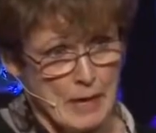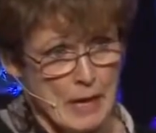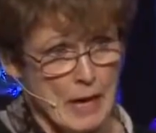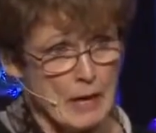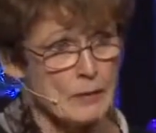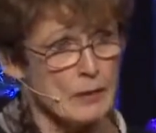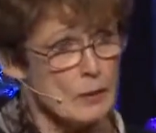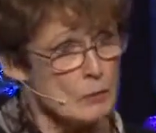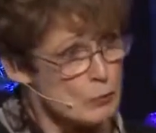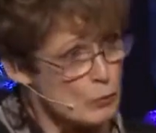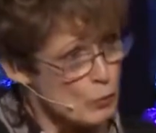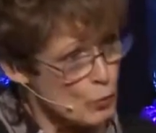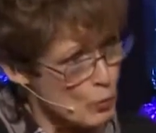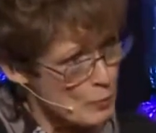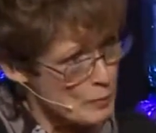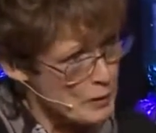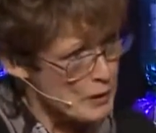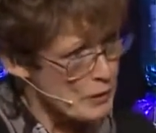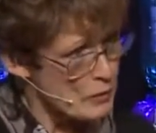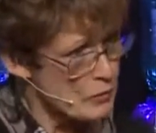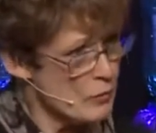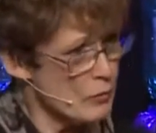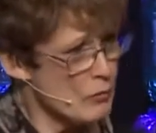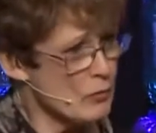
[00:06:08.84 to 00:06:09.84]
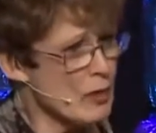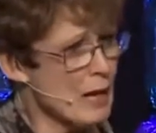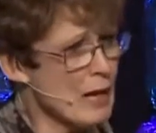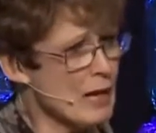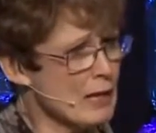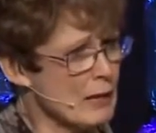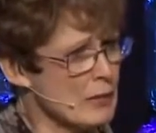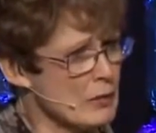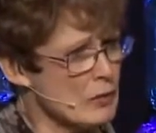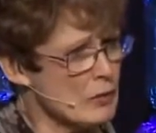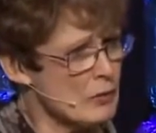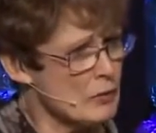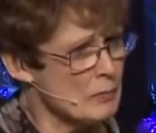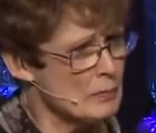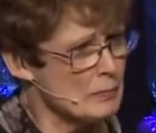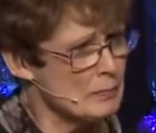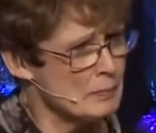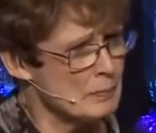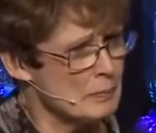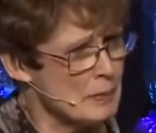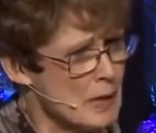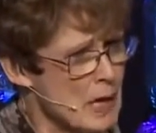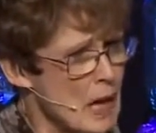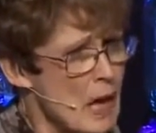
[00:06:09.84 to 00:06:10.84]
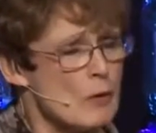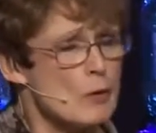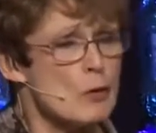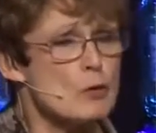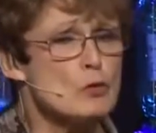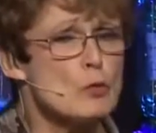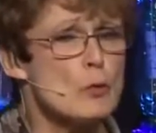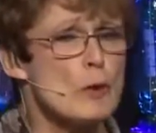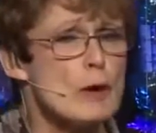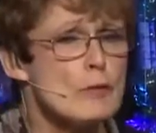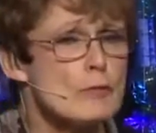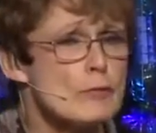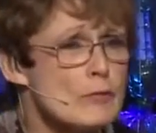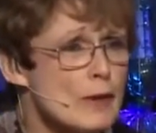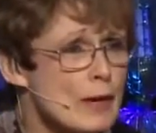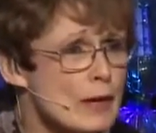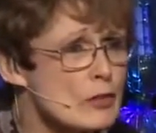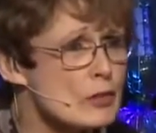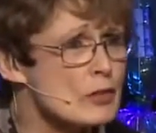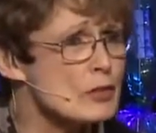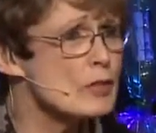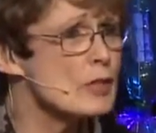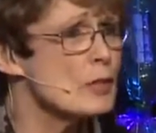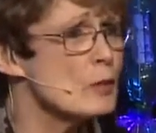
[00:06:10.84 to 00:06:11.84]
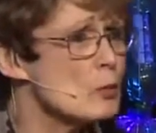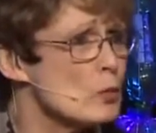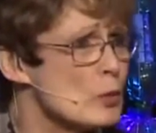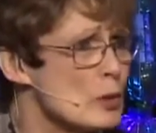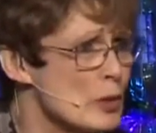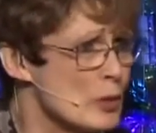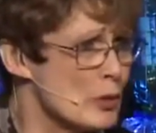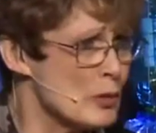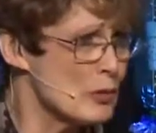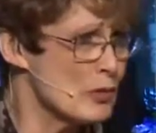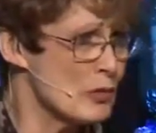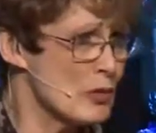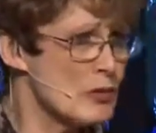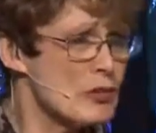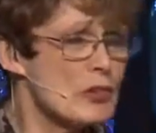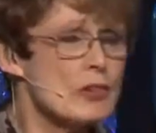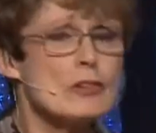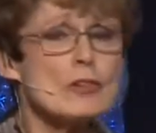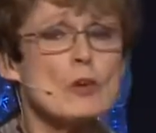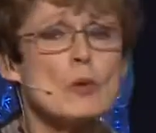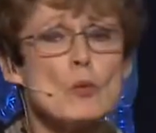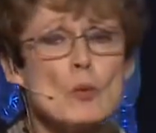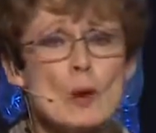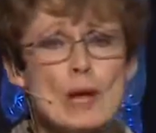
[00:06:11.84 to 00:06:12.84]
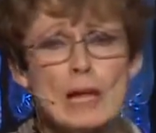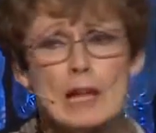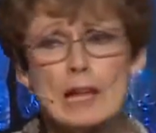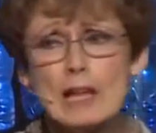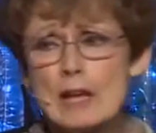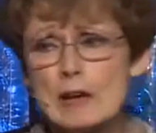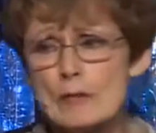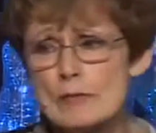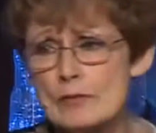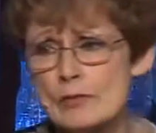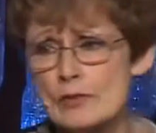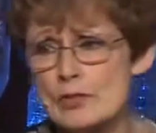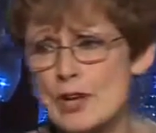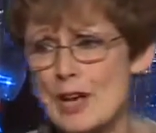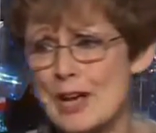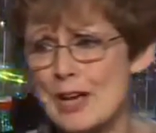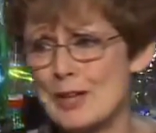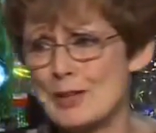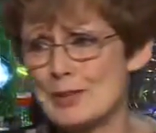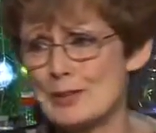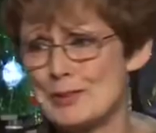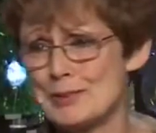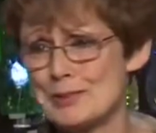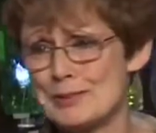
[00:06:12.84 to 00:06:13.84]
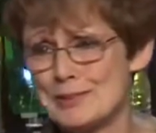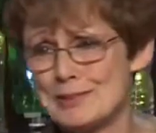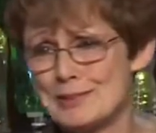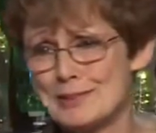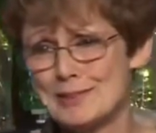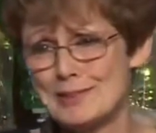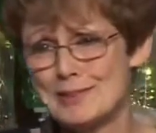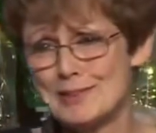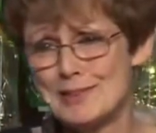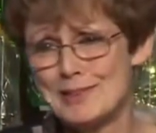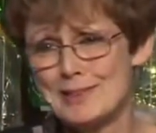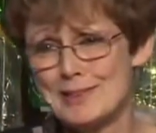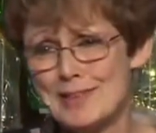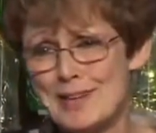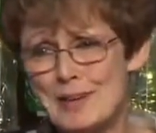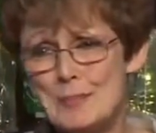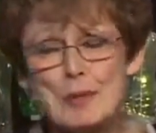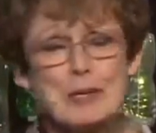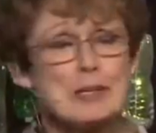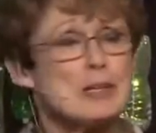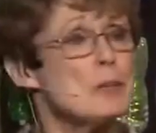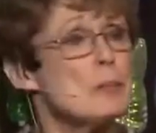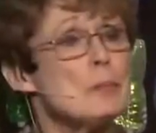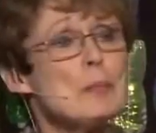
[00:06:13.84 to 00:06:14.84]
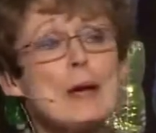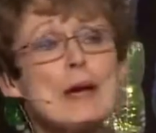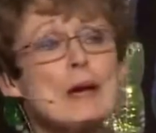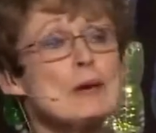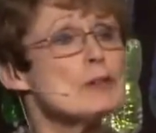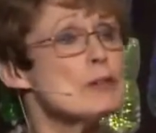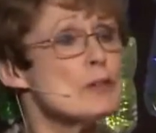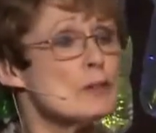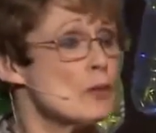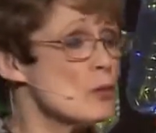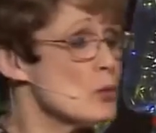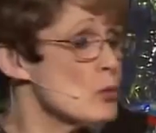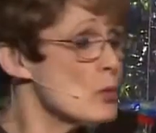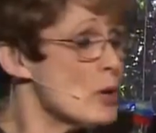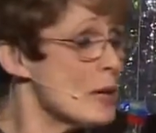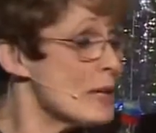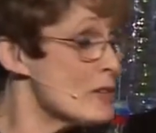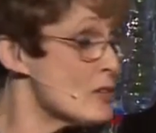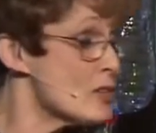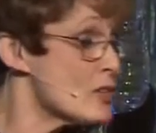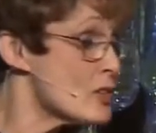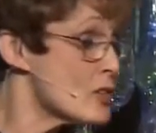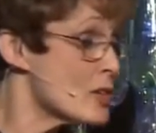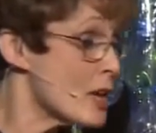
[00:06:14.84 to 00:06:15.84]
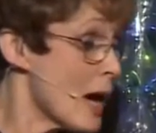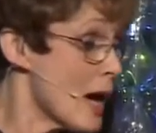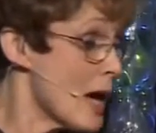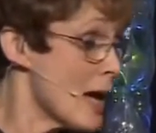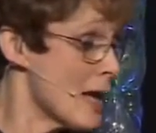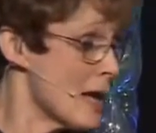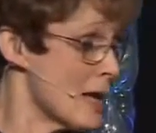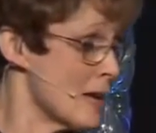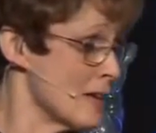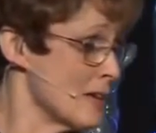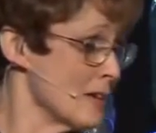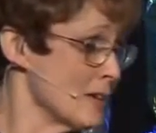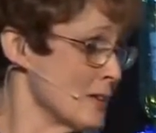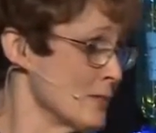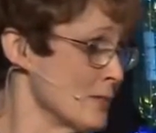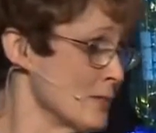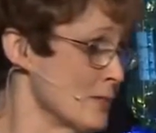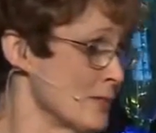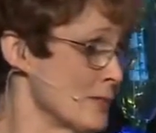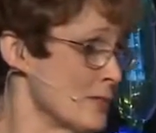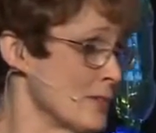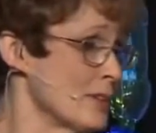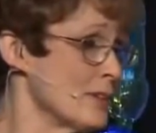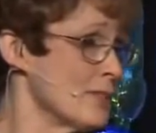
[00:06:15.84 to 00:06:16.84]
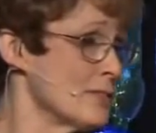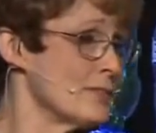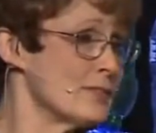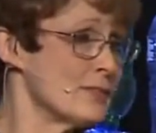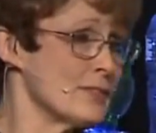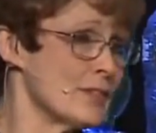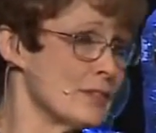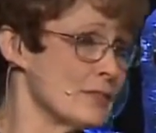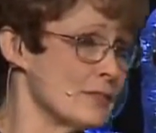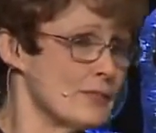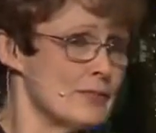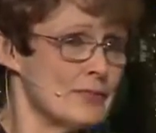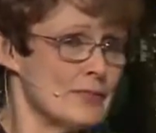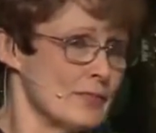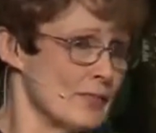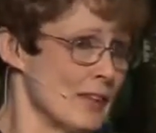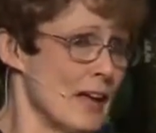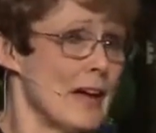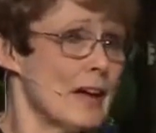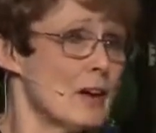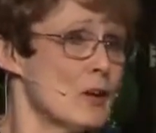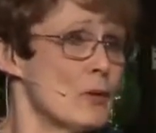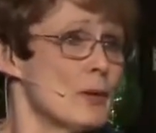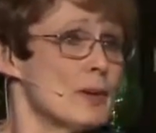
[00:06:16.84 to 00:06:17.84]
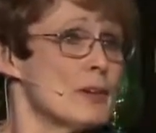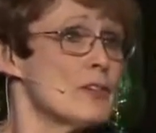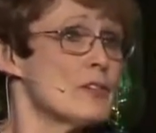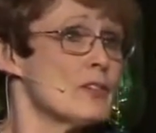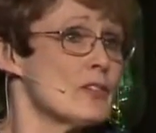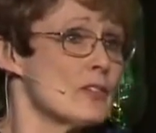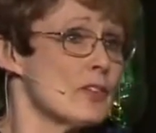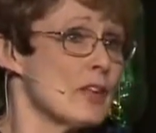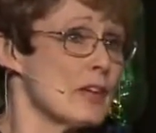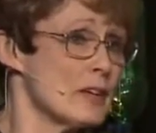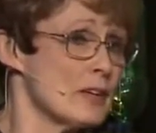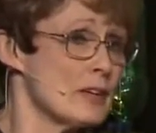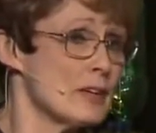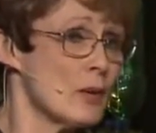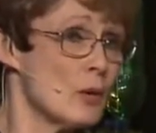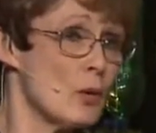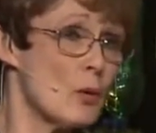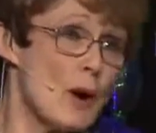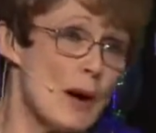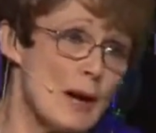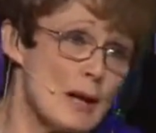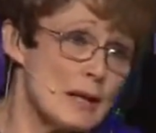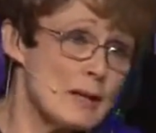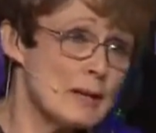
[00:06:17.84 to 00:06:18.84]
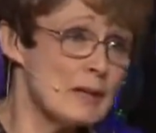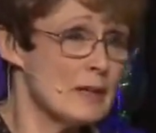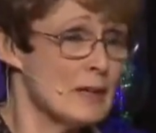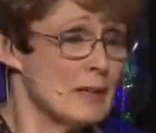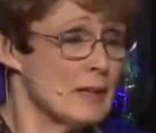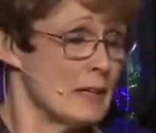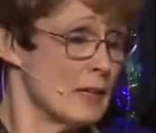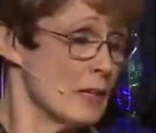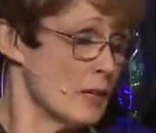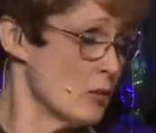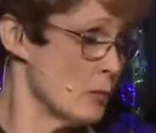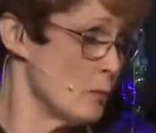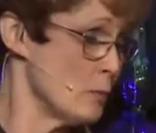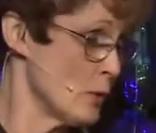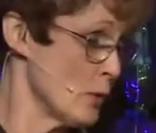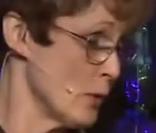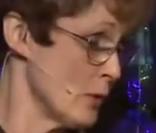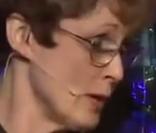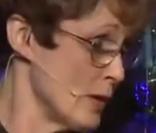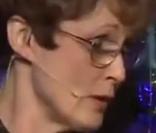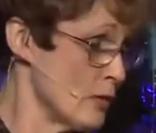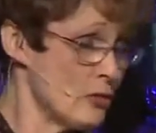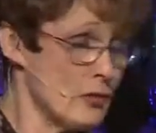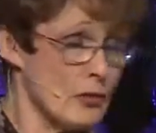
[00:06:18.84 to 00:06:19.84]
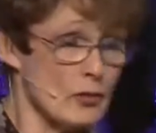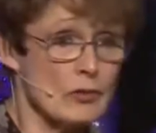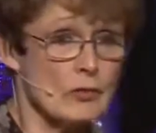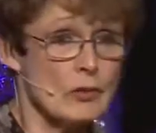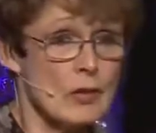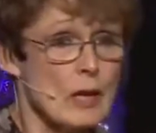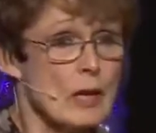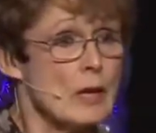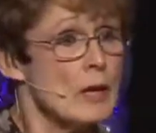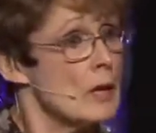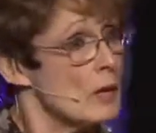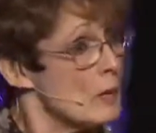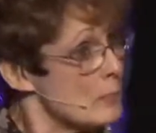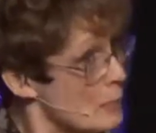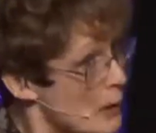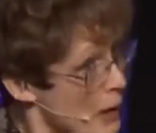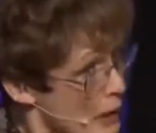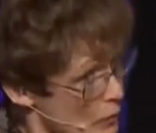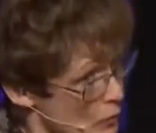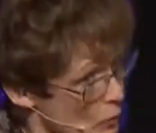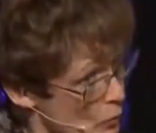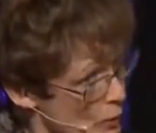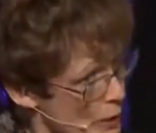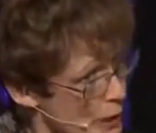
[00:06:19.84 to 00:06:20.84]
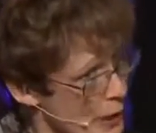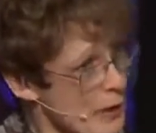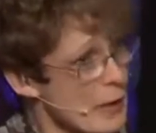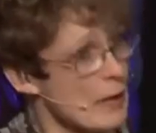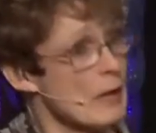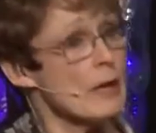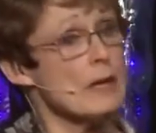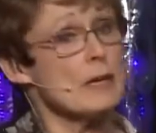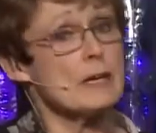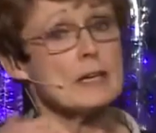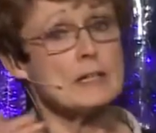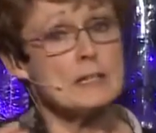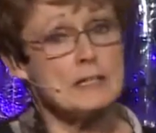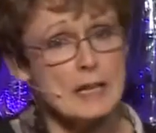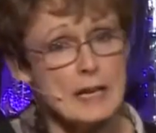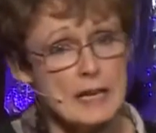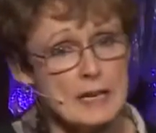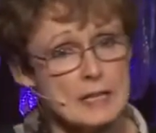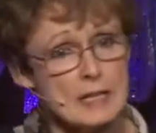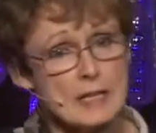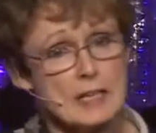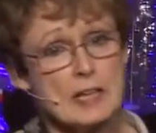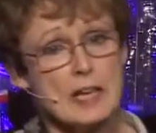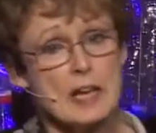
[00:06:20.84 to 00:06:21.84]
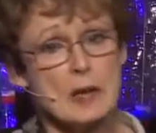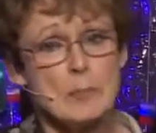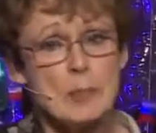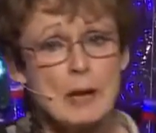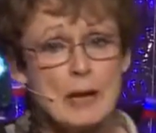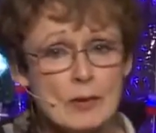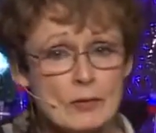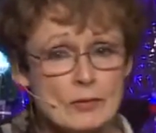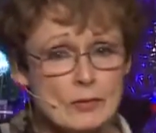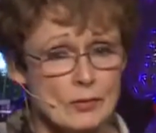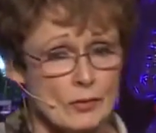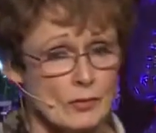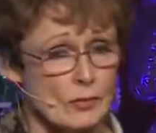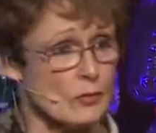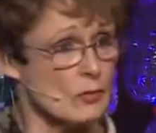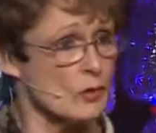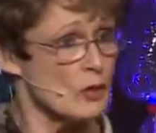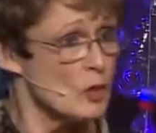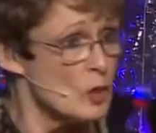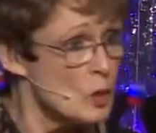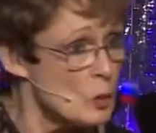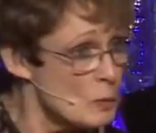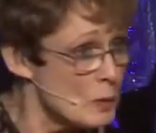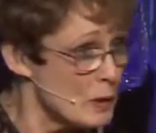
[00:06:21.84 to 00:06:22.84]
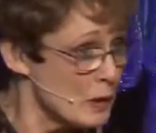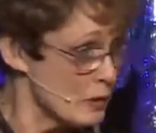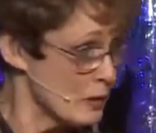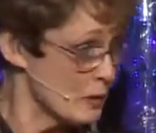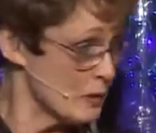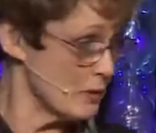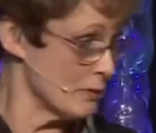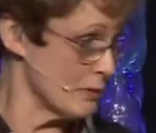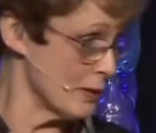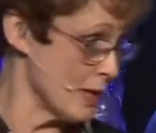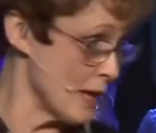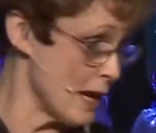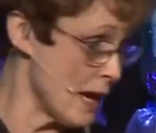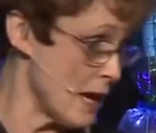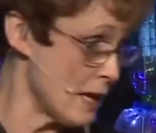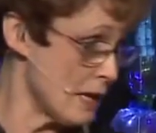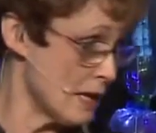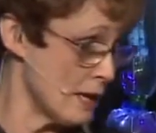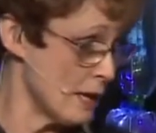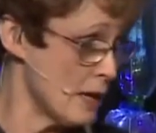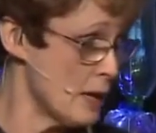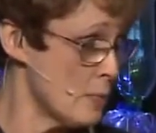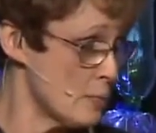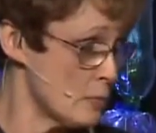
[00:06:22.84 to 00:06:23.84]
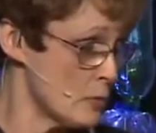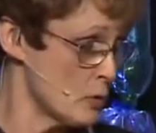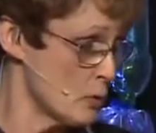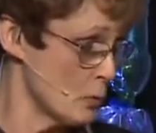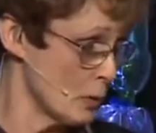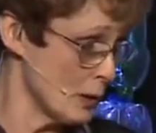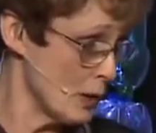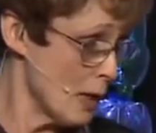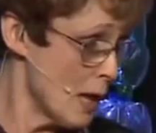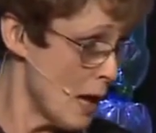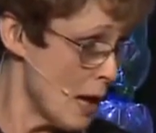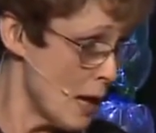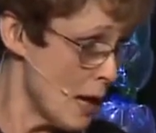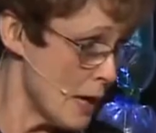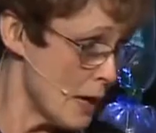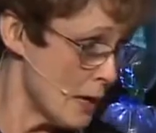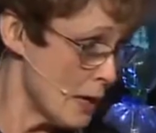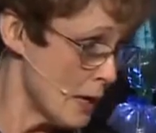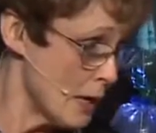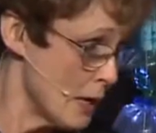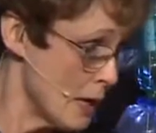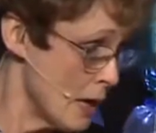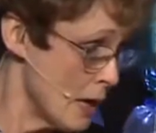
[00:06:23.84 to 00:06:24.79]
And then 4 minutes of silence. Those were affectionate words. She's a well-loved child. But compared to the rich diet of language that Juan experiences, by the way, on a day-to-day basis, cumulatively adding up to a lot,